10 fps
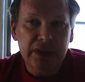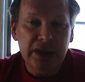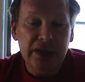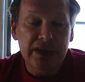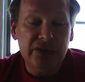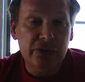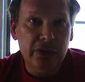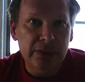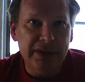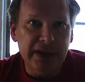this could
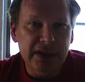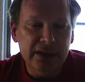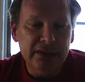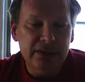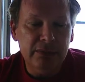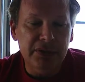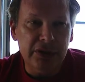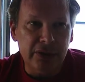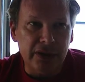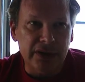be
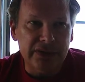because